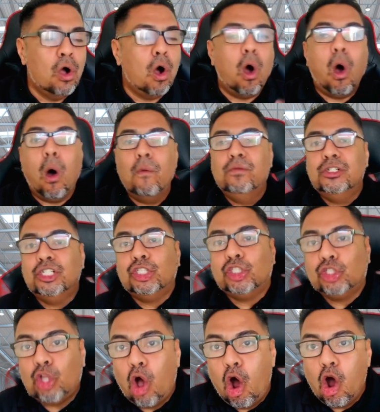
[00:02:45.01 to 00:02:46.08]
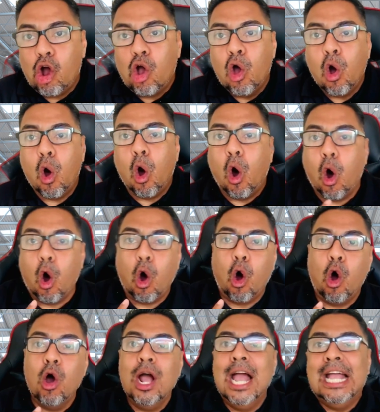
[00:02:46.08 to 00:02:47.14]
overstock
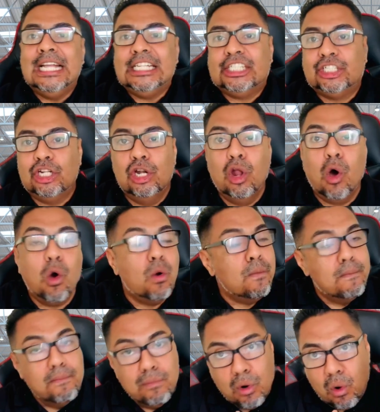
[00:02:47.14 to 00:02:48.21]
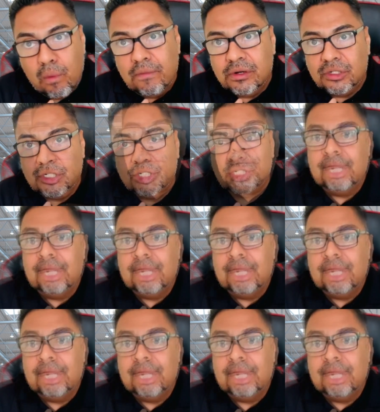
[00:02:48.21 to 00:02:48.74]
on slow movers.